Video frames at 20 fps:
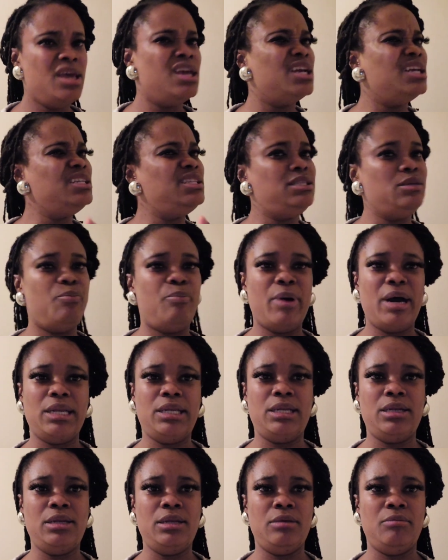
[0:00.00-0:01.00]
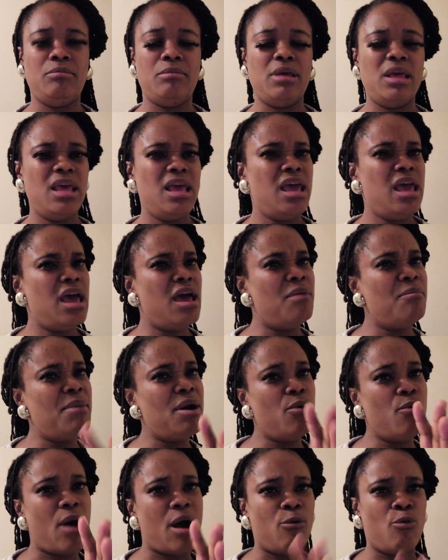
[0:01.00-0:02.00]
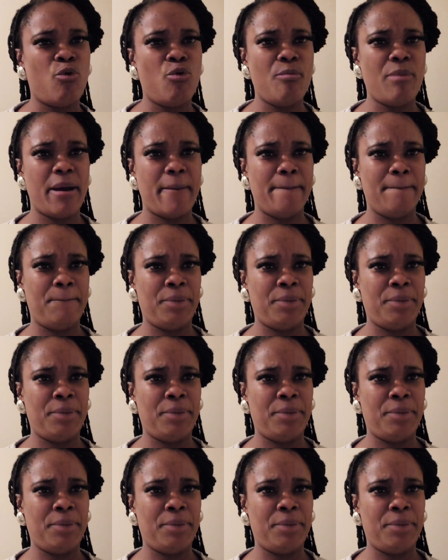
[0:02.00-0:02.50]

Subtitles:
Inti pardon him. And ma wakuman